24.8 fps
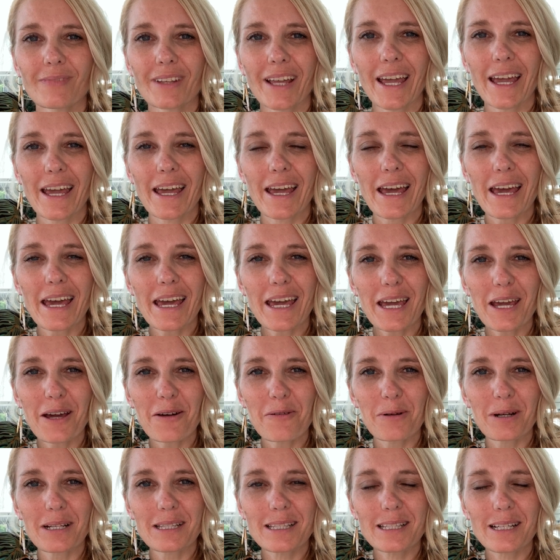Hey,
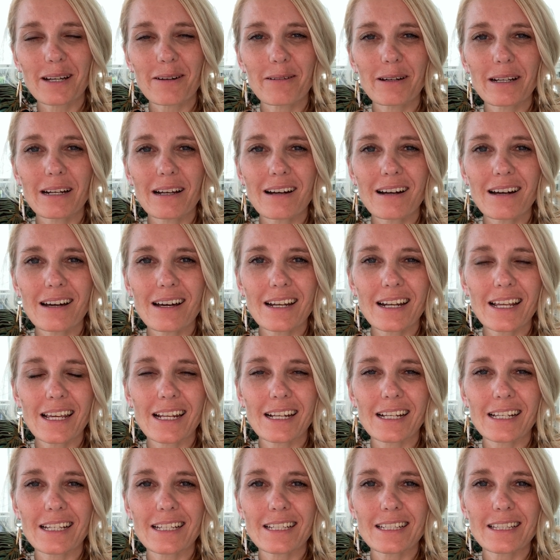what's going on?
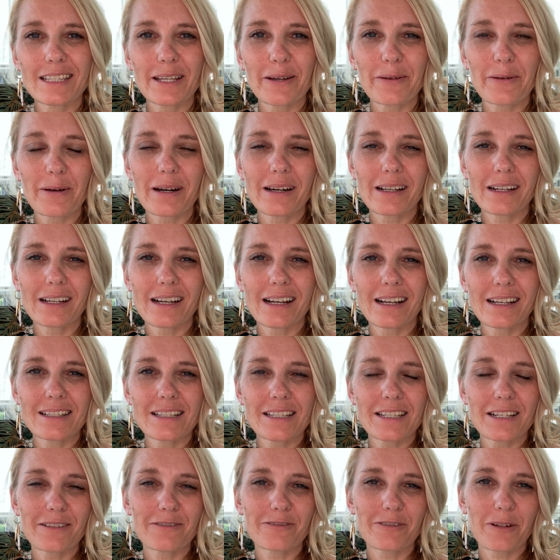It is Johanna Hunt
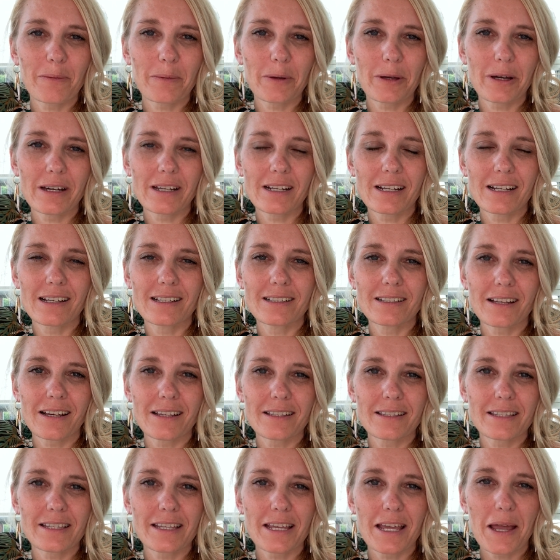here from
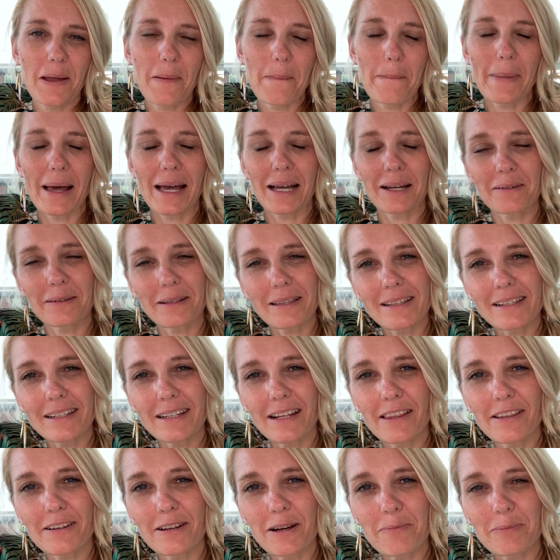johannahunt.ca, back with
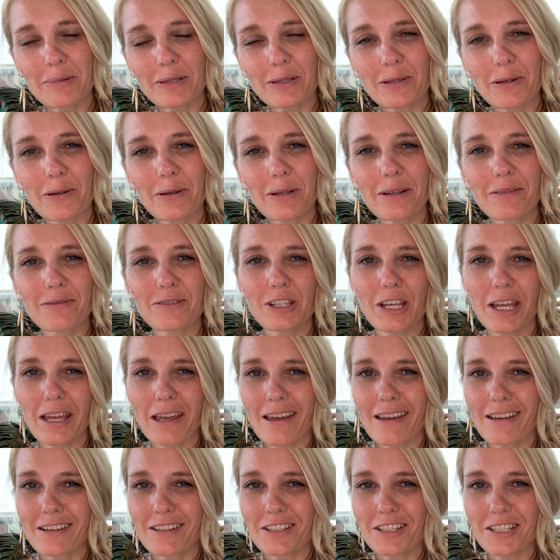another episode of
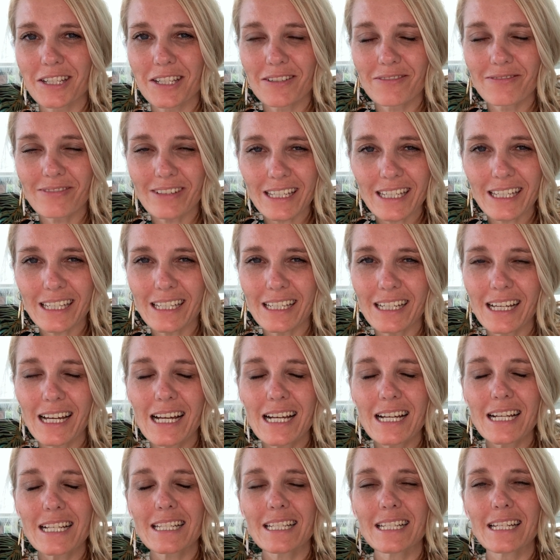JHTV.
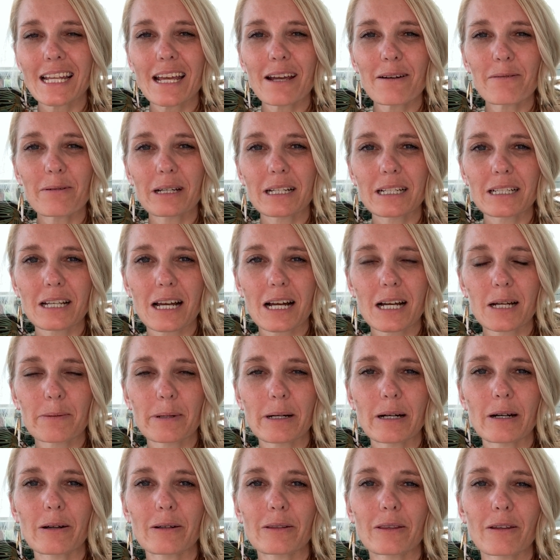Today we're going to talk
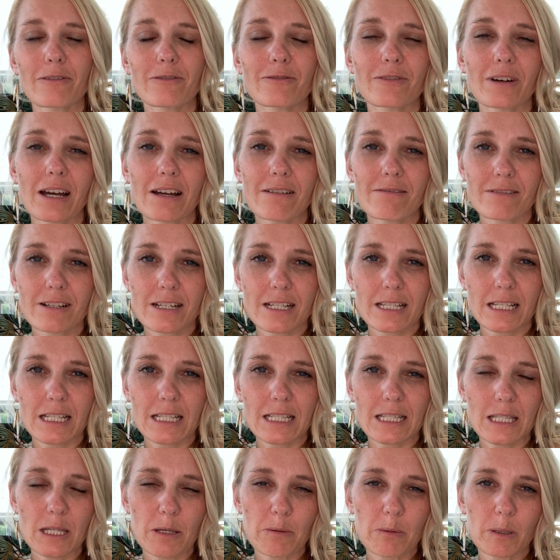about the five
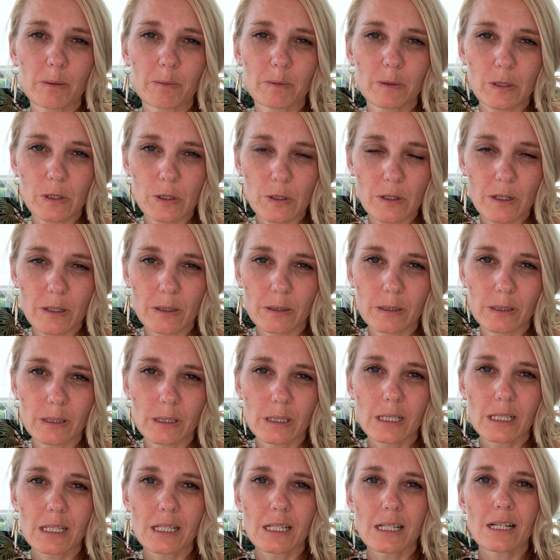reasons that people struggle
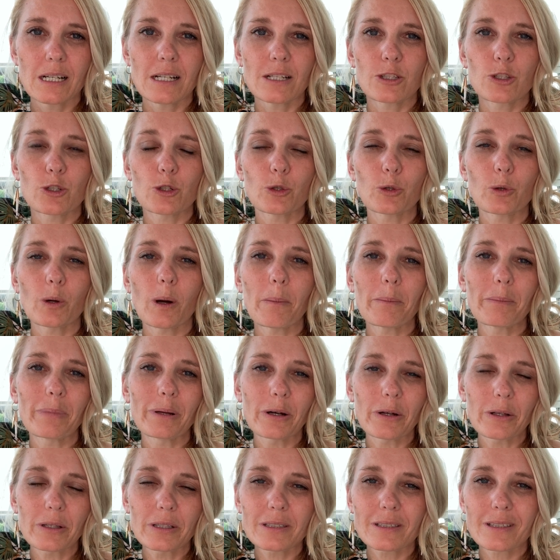to
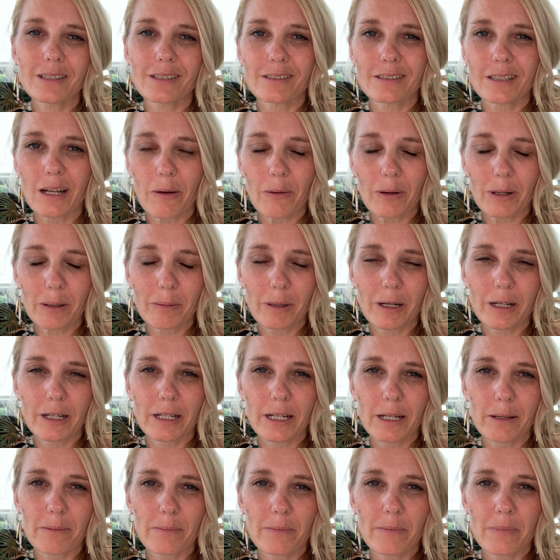build their network
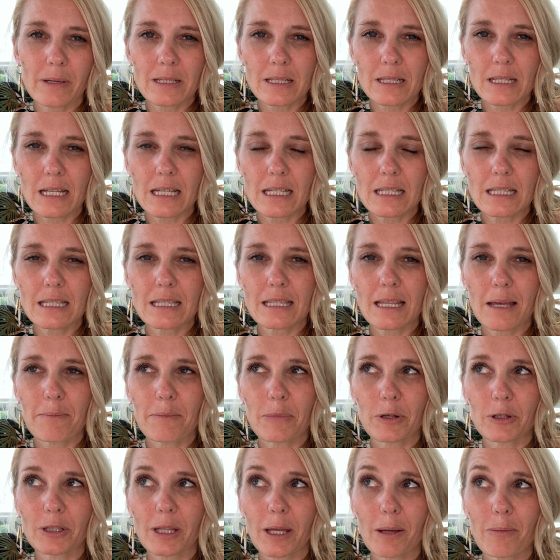marketing business and
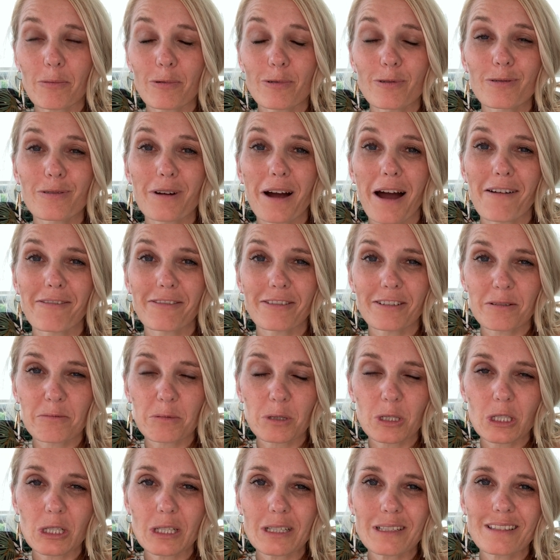build a
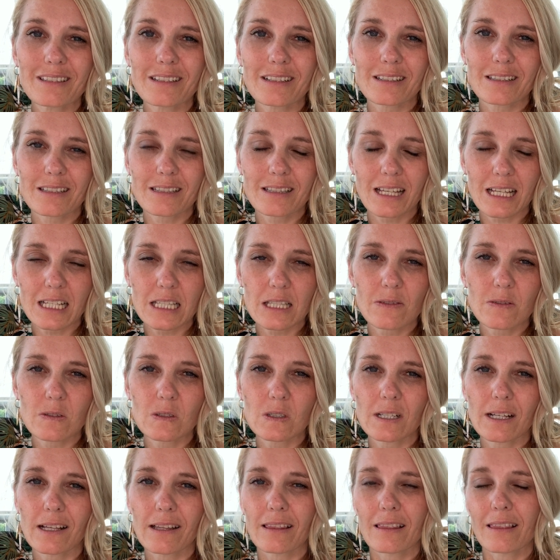profitable,
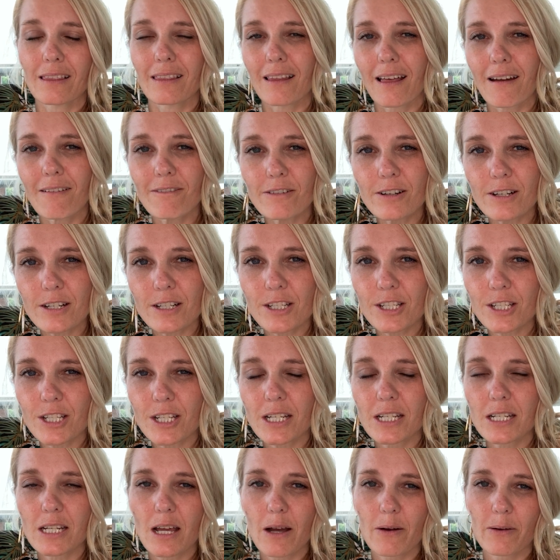successful, and
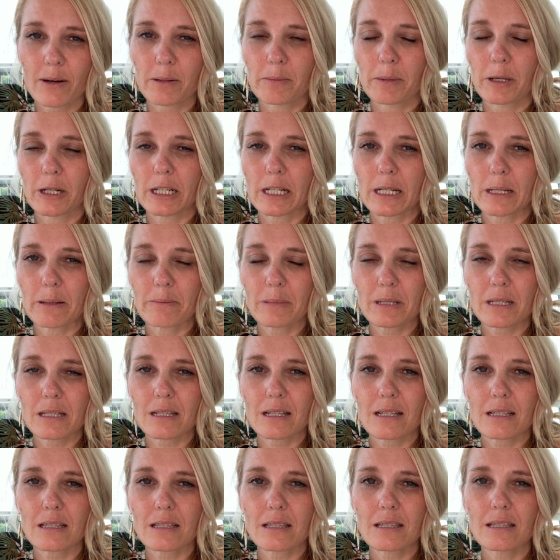leveraged network marketing
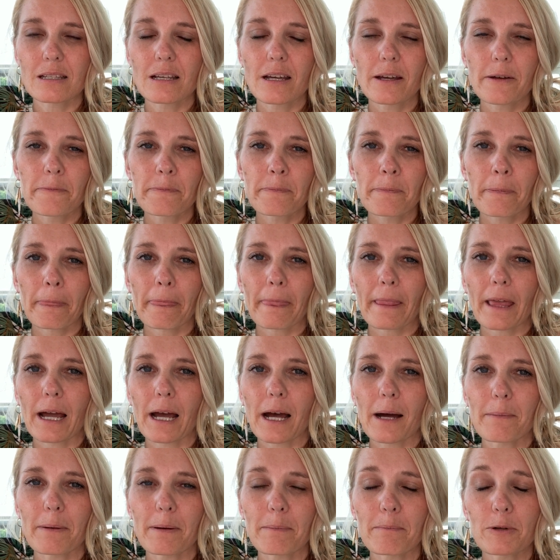business.
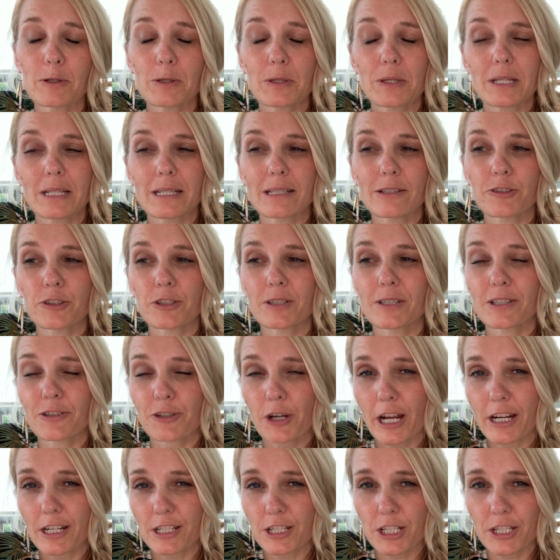And most of the
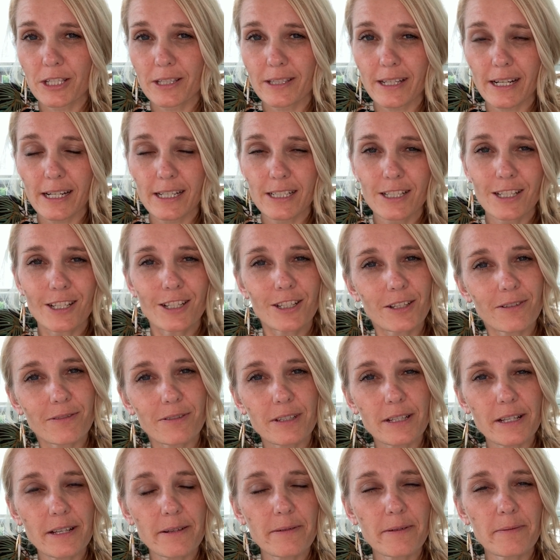strategies that I teach, if you've
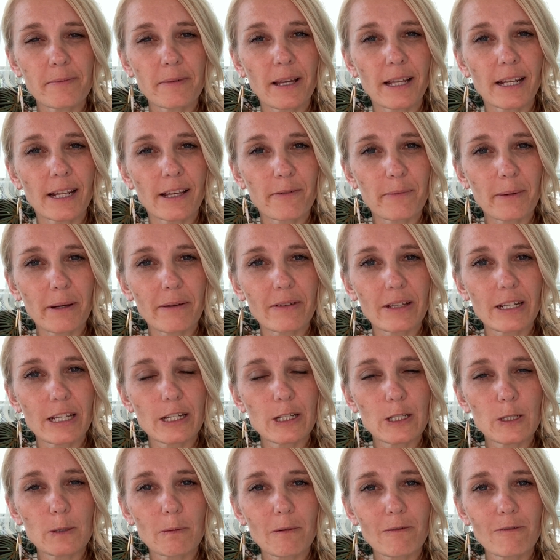seen any of my
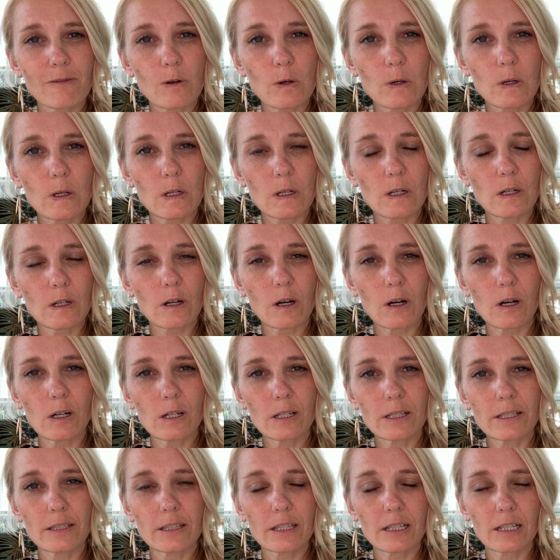videos before, are all
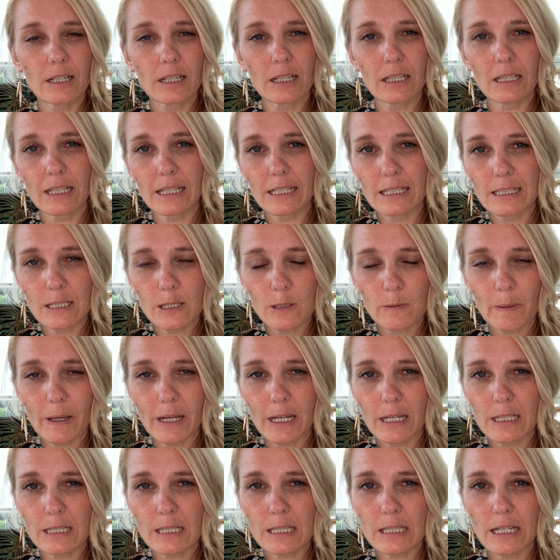in the online
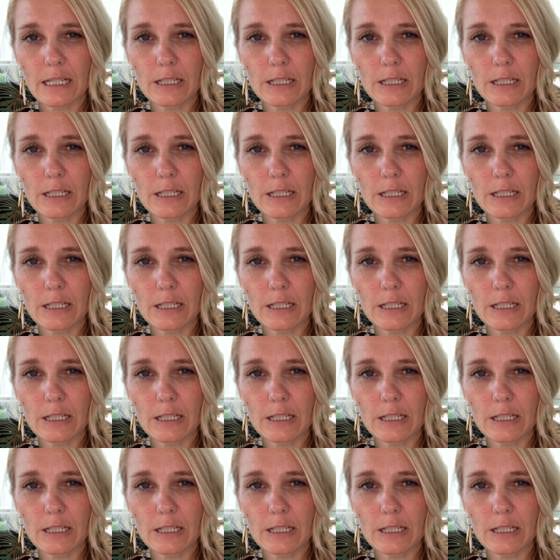space.